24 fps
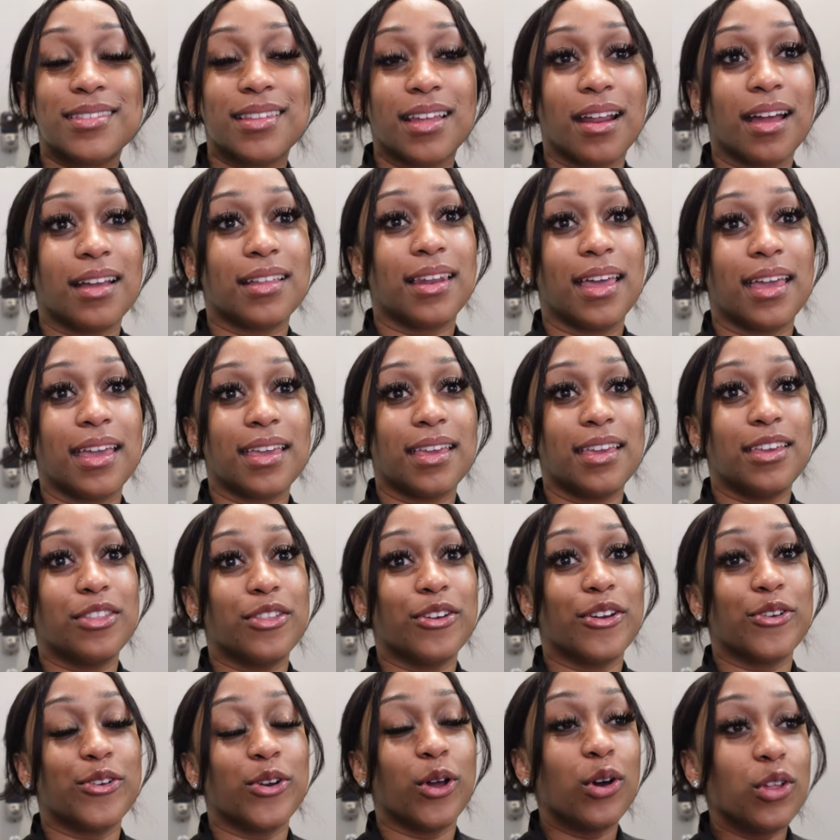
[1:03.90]
that I like
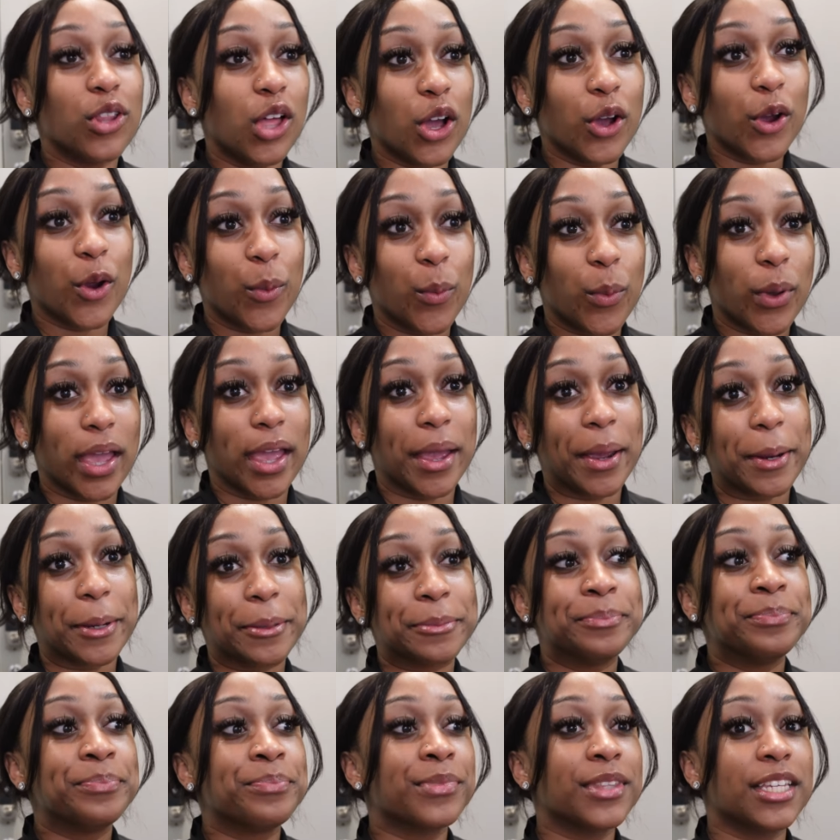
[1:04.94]
either no longer
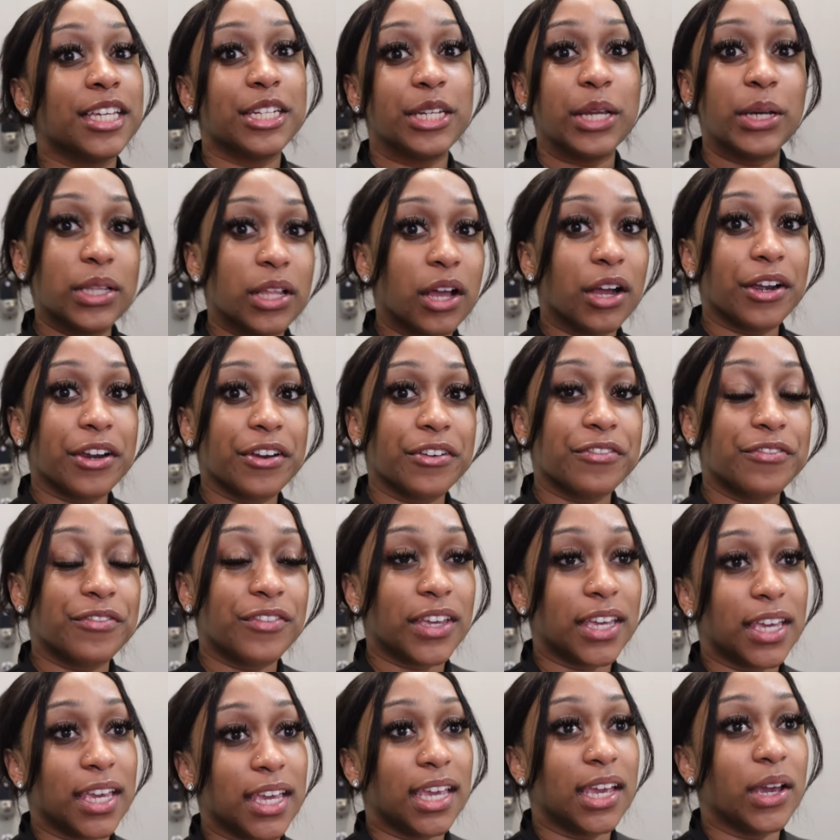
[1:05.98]
wear, can no longer
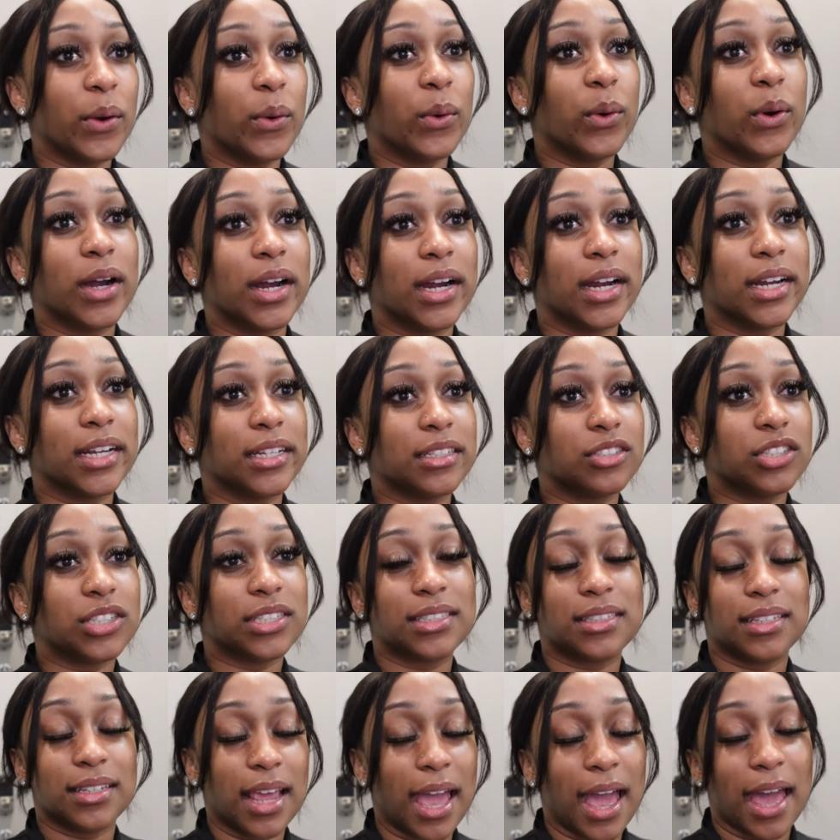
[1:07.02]
fit, or just
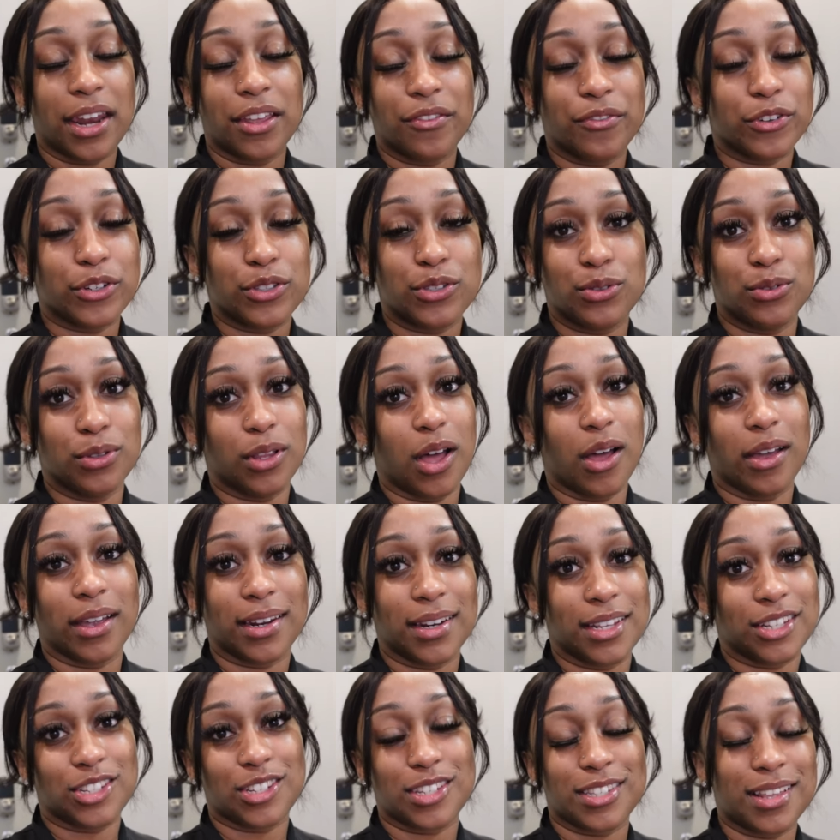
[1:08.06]
didn't had it for too long and
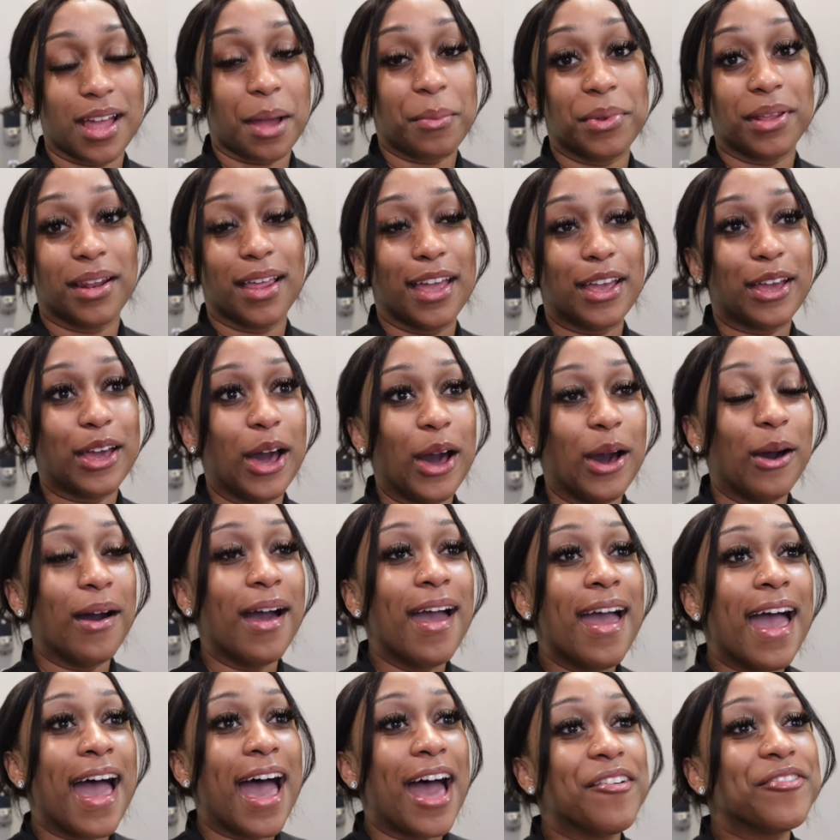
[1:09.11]
it's just time to let go.
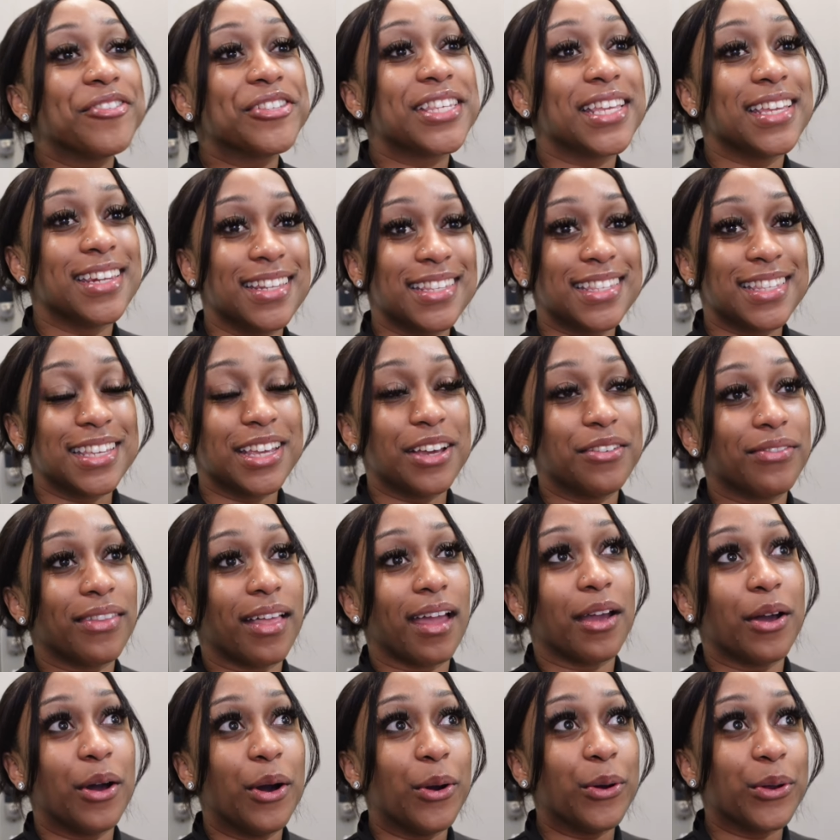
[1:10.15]
I have a tendency of
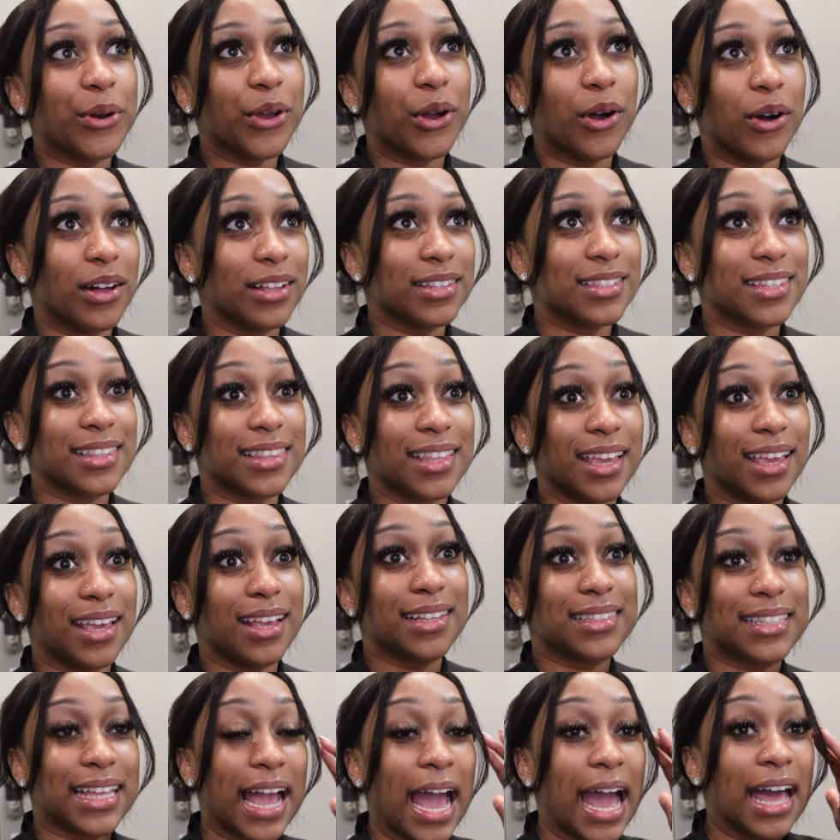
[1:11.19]
like holding on to
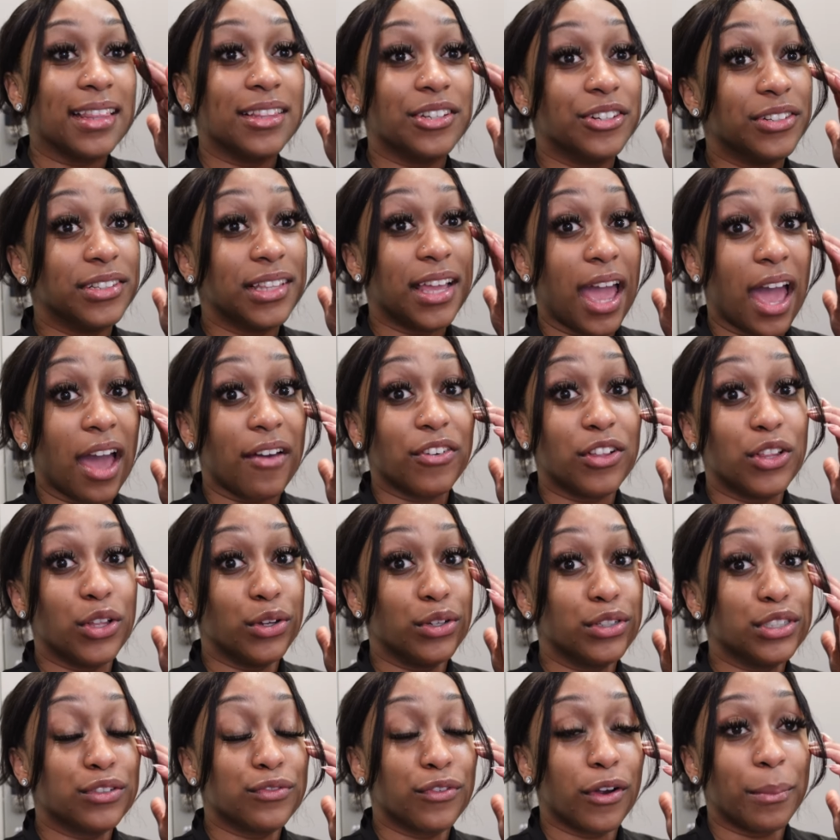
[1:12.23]
things. Like I literally have
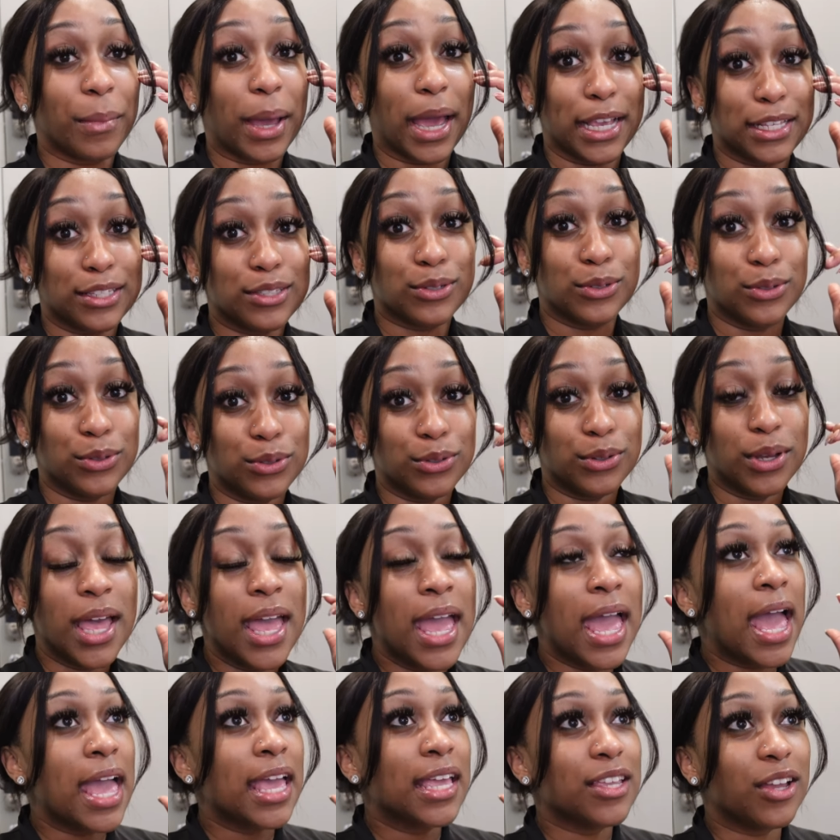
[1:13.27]
clothes from high school.
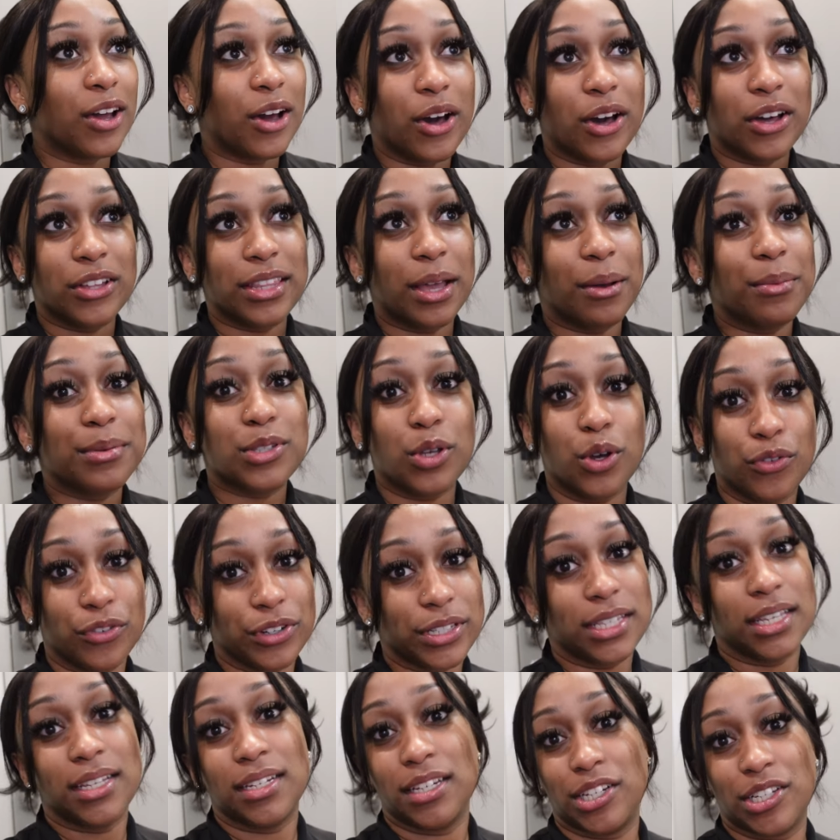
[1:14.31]
Y'all, that was over
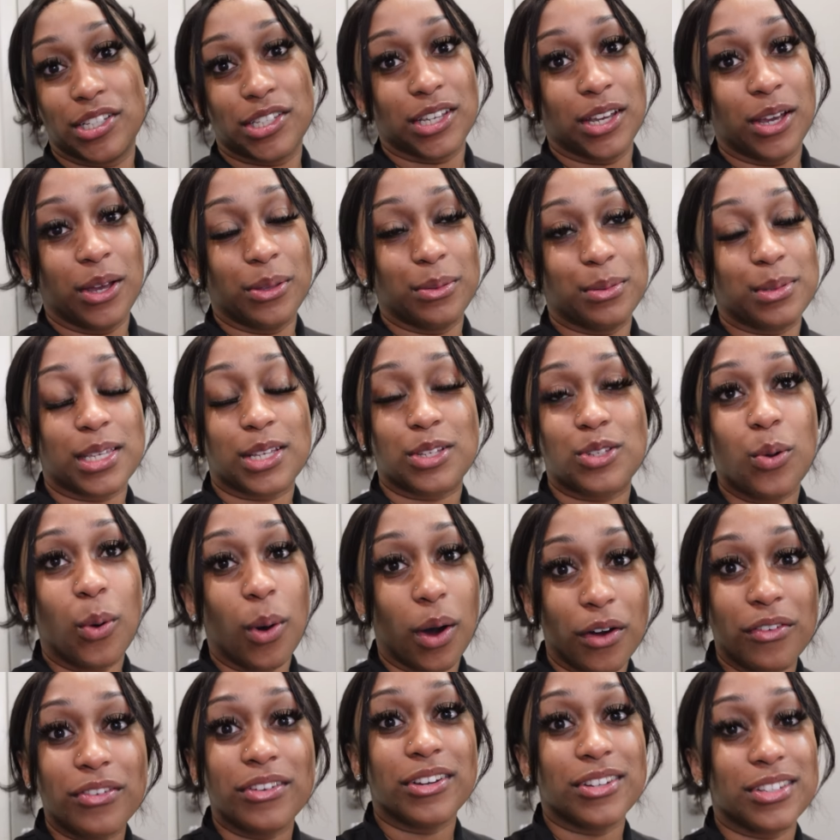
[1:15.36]
10 years ago. It was like
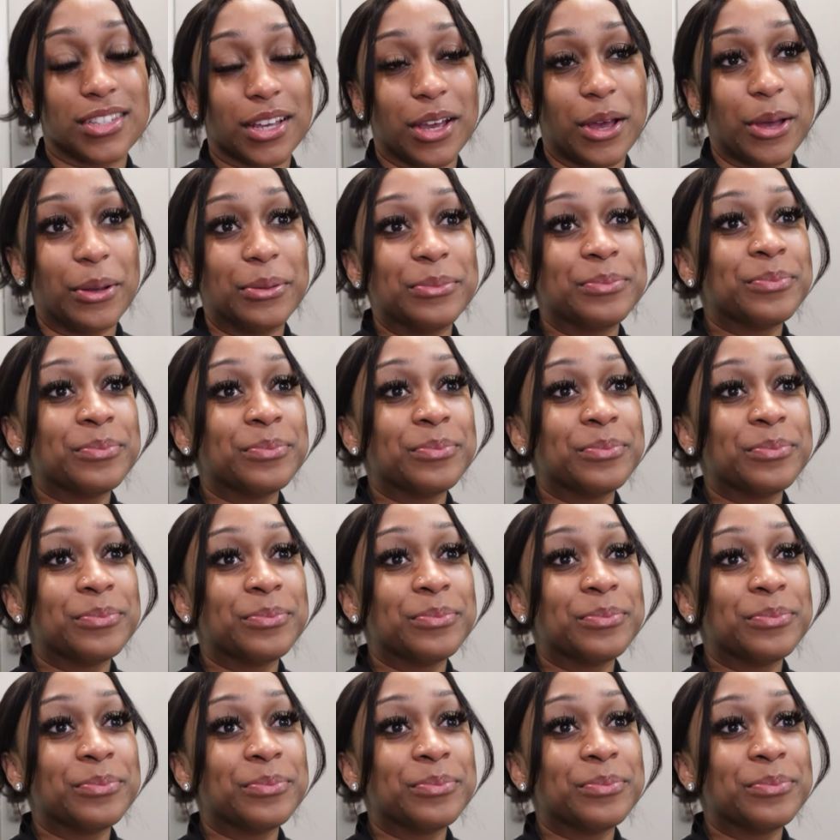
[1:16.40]
12 years ago.